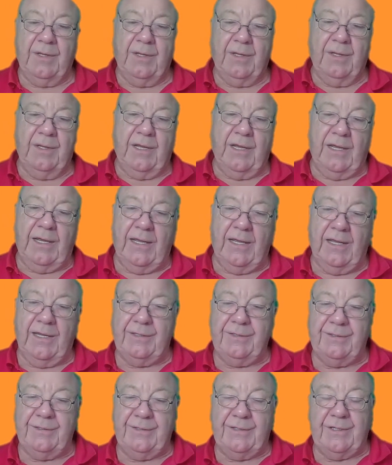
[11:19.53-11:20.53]

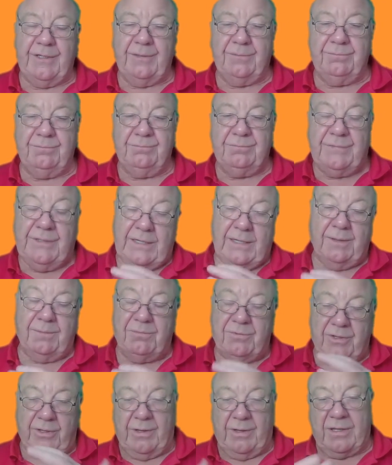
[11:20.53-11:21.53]
and um, yeah,
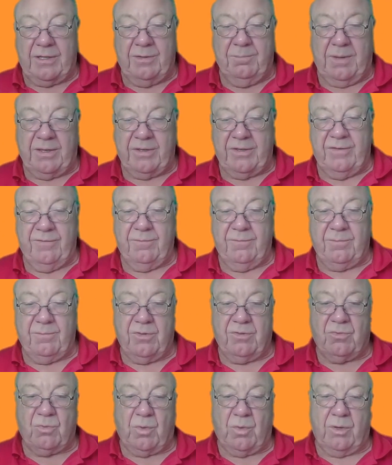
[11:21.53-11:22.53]
so that can make
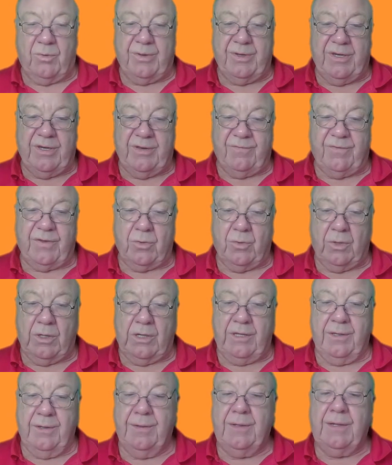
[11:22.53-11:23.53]
swallowing difficult.
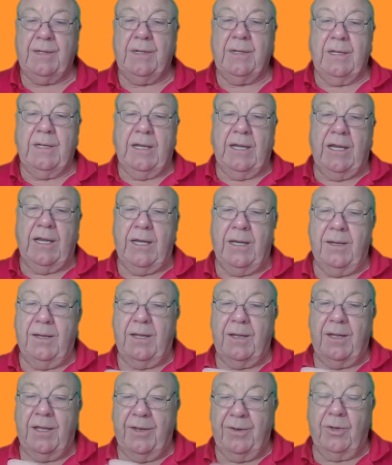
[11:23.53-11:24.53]

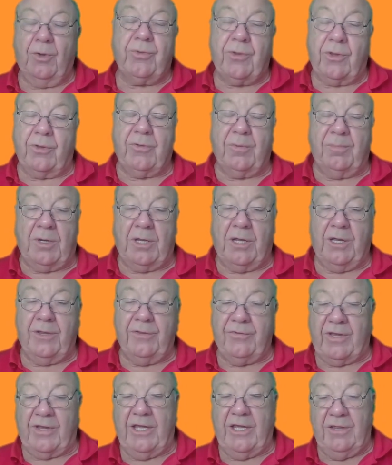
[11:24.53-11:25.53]
Uh, it also supplies
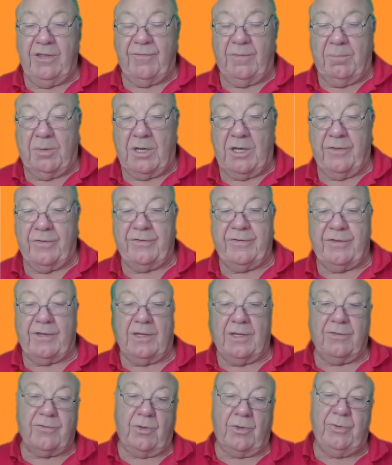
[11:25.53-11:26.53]
taste for part of the tongue,
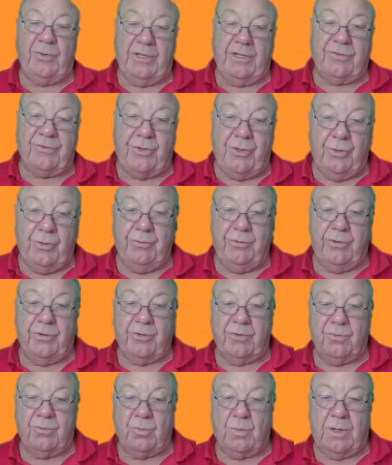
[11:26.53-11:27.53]
so dysgeusia
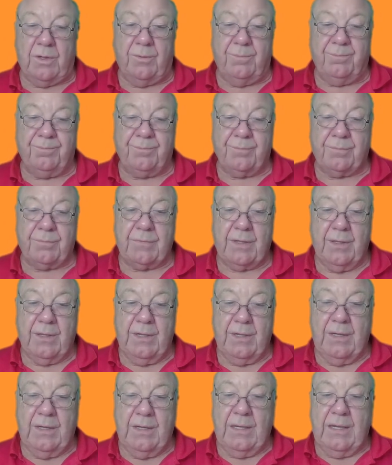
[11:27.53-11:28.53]
as well.
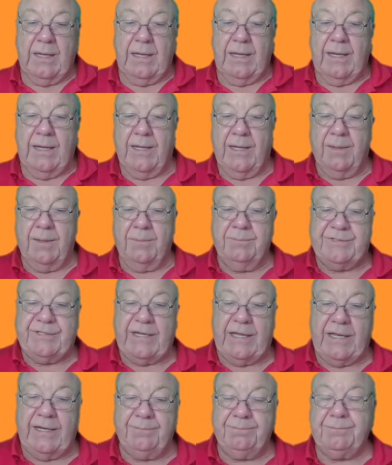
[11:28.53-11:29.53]
Um,
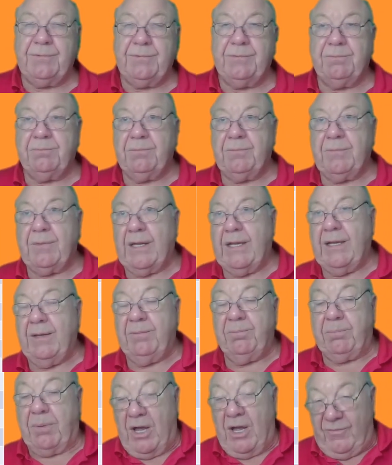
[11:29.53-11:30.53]
10, uh,
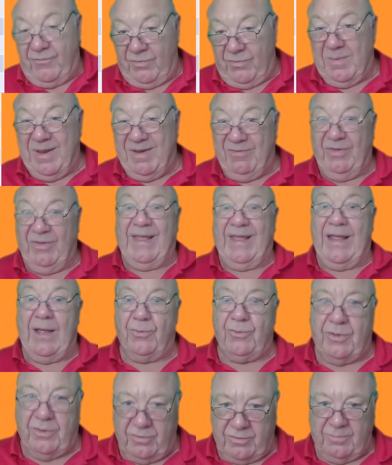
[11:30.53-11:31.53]
apart from everything else
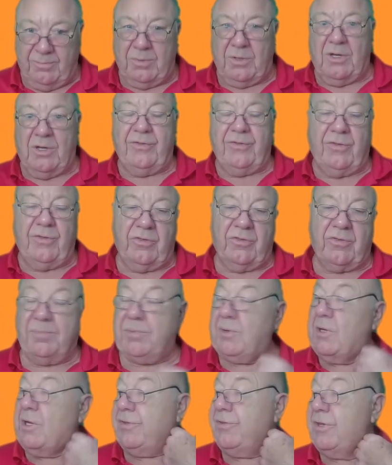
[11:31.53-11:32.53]
it supplies, it
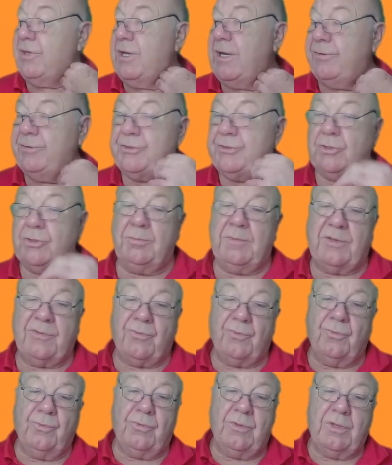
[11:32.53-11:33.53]
supplies the laryngeal
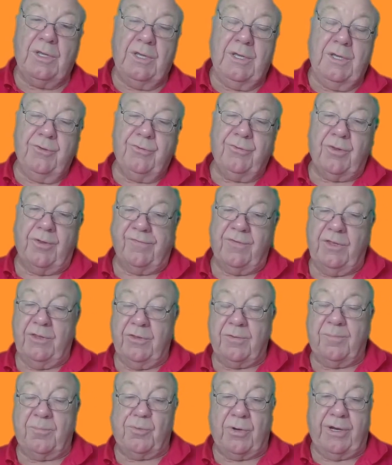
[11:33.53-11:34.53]
muscles. So if these
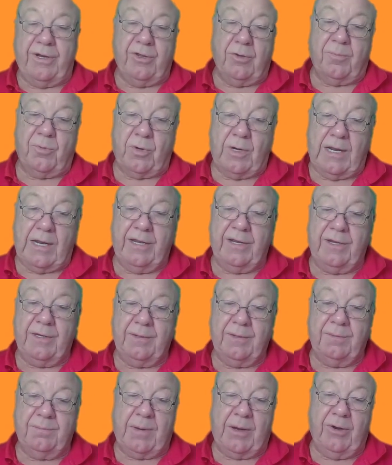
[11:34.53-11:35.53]
are or
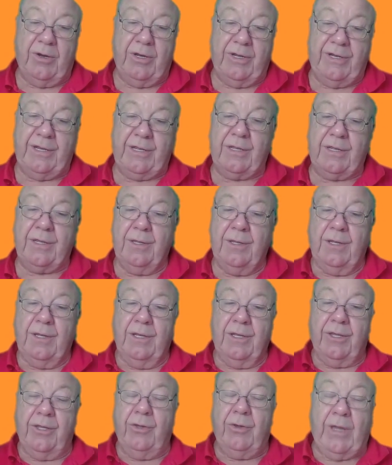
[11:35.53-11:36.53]
paralytic,
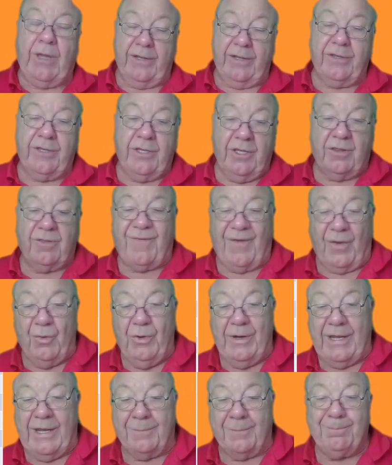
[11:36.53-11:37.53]
you get
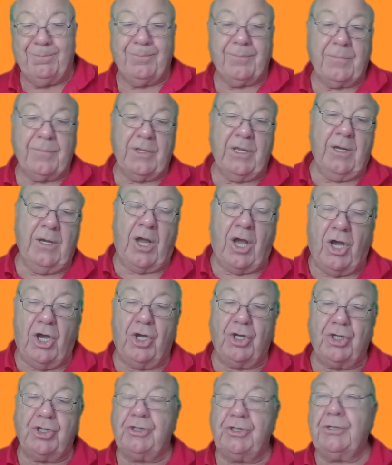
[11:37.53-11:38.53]
dysphonia, a
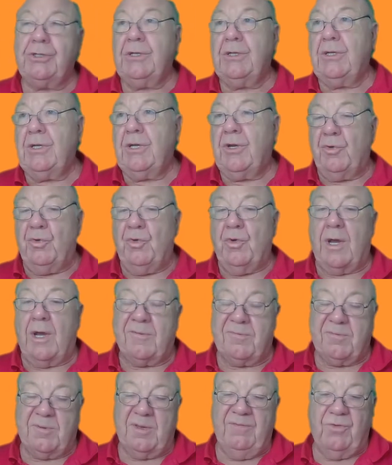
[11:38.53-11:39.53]
harsh,
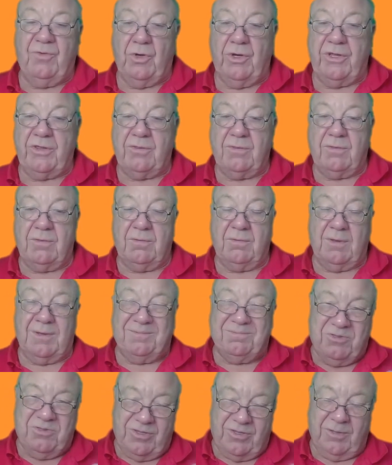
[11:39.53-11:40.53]
rasping voice
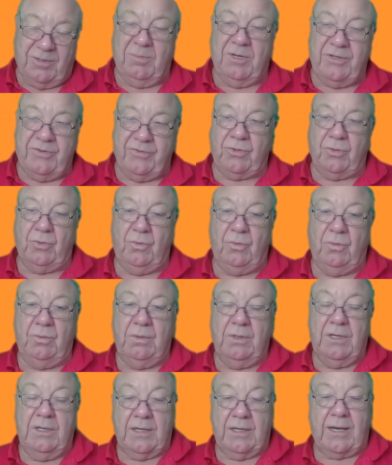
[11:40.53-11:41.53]
similar to
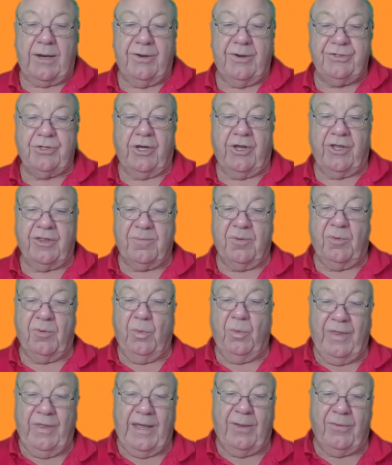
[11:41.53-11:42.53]
laryngitis, but
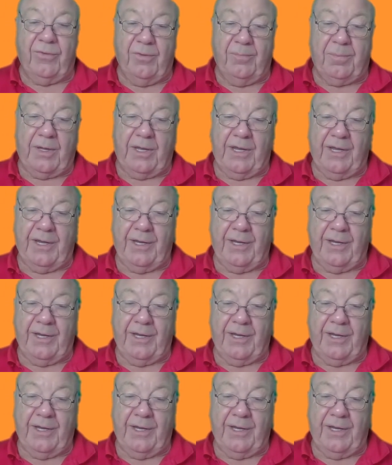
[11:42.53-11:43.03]
without the pain.